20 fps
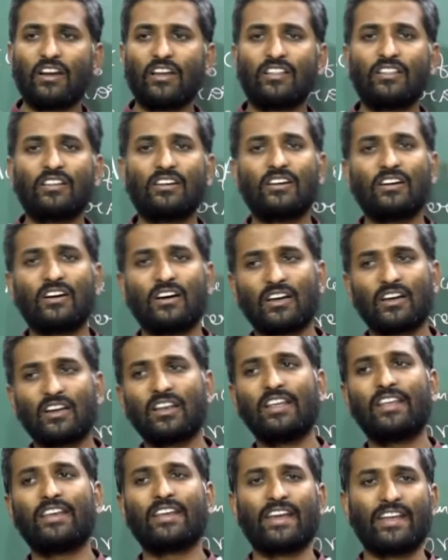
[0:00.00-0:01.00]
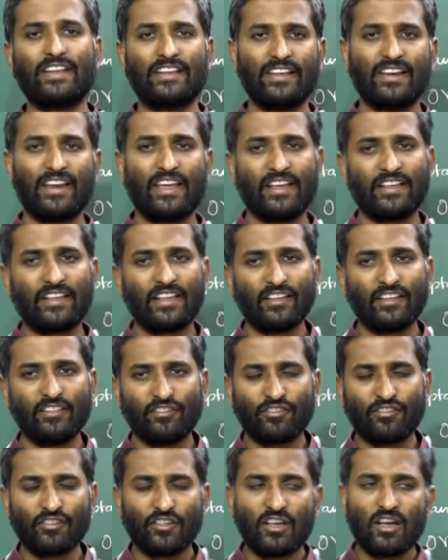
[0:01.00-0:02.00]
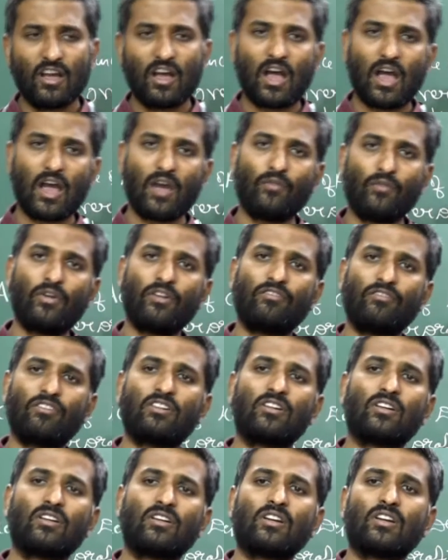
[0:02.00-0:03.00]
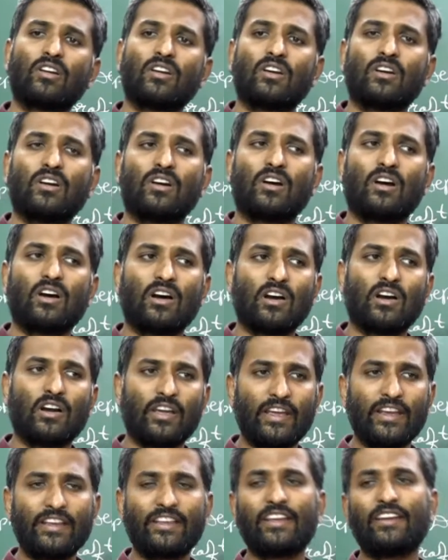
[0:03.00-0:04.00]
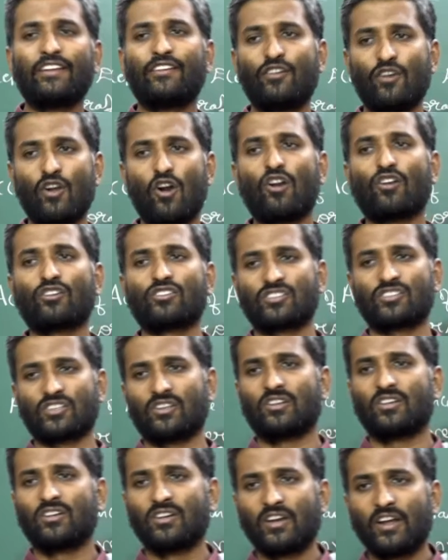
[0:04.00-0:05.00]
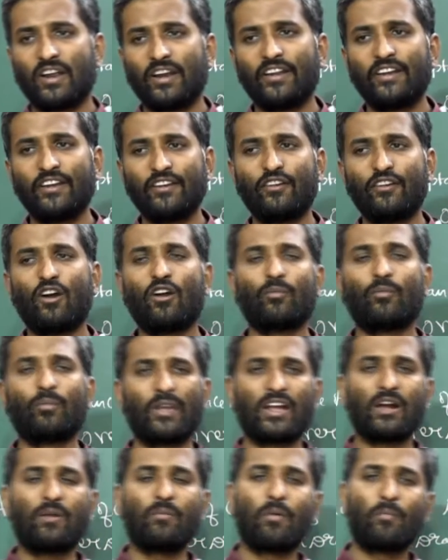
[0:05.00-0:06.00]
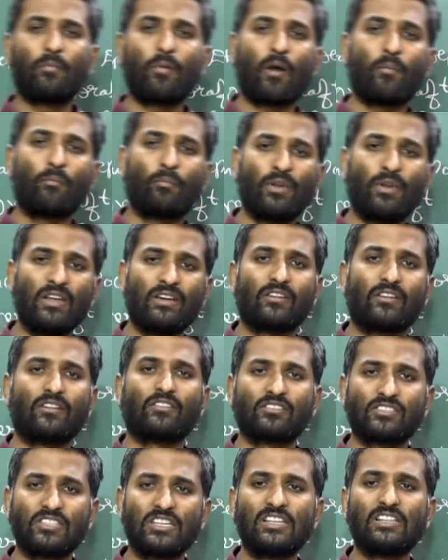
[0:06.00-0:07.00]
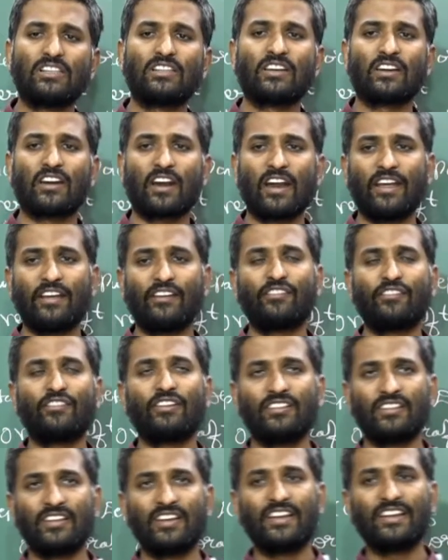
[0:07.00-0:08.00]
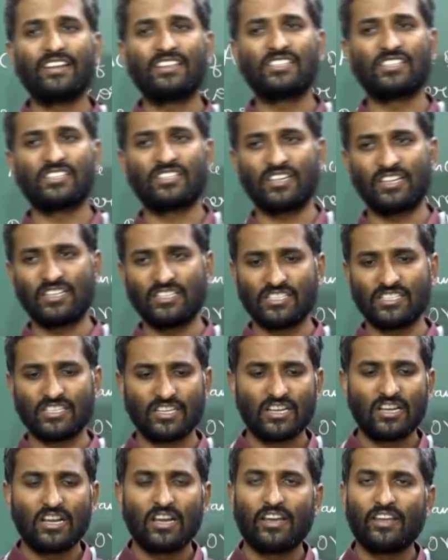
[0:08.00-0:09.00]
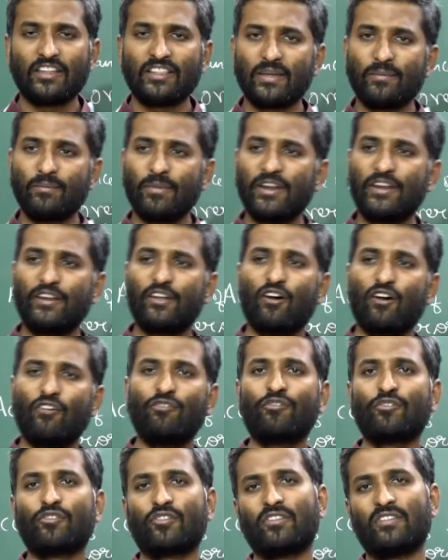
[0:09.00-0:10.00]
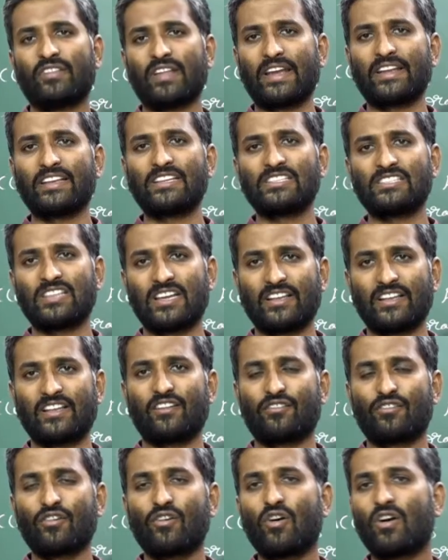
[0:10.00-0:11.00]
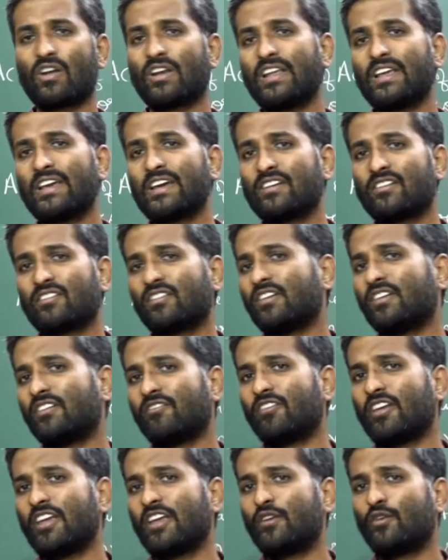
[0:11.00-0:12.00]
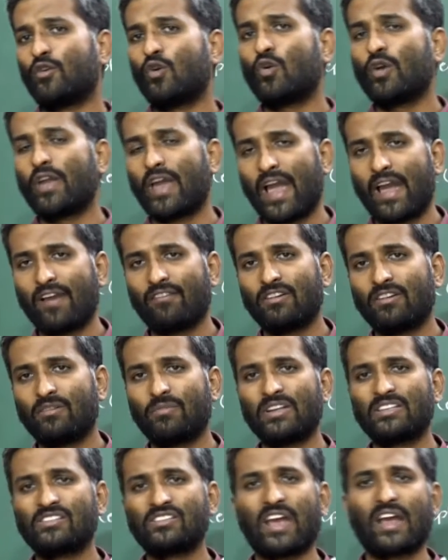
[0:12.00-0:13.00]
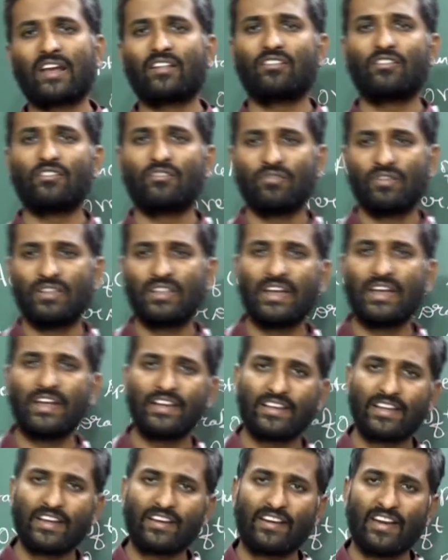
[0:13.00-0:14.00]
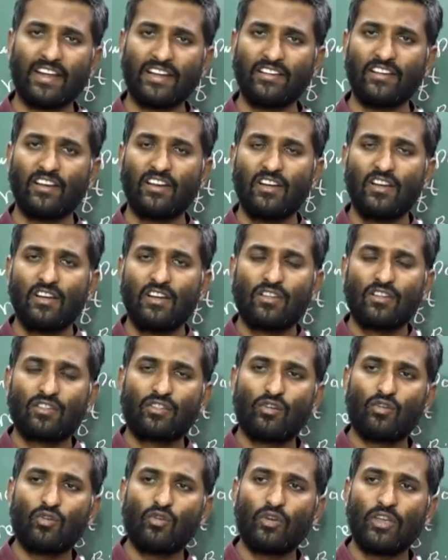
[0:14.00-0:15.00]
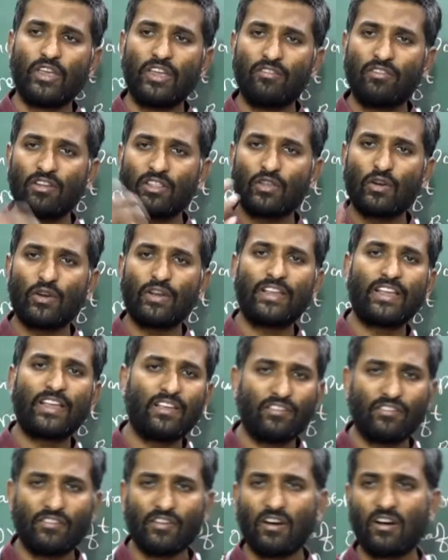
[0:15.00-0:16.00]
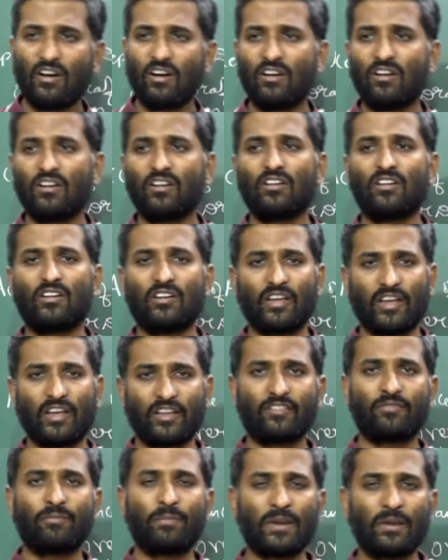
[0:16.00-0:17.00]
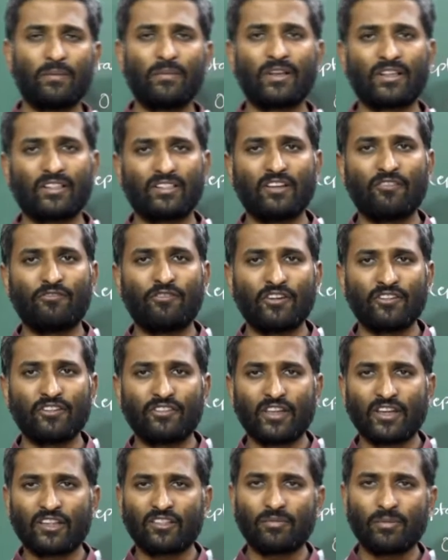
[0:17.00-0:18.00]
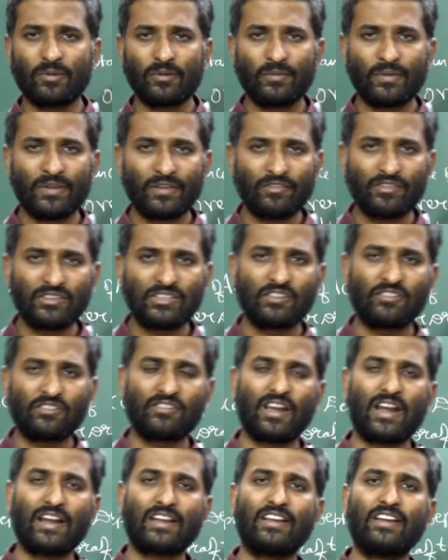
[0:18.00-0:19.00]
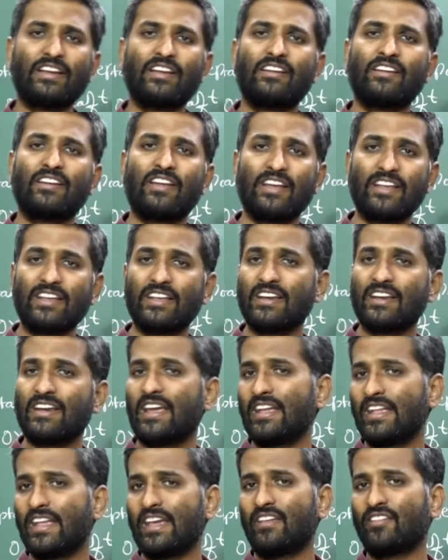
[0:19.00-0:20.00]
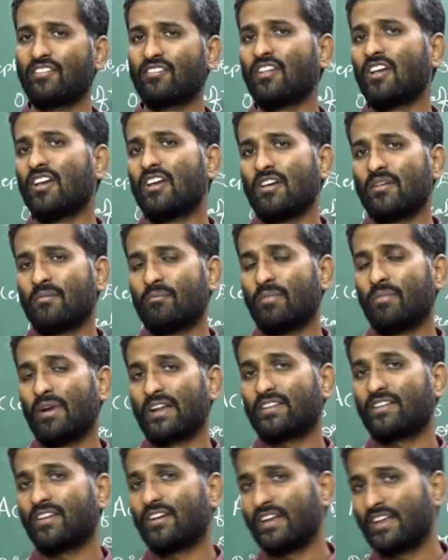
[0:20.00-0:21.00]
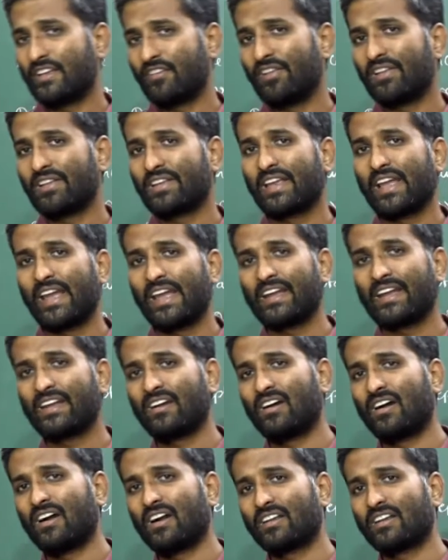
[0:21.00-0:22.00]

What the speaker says: in the early 1980s. However, it did not become a popular till the rise in the internet in the mid of 1990s. So earlier we don't have a much access with the internet. So even though it is experiment, the first experiment which is started in 1980s, but it will take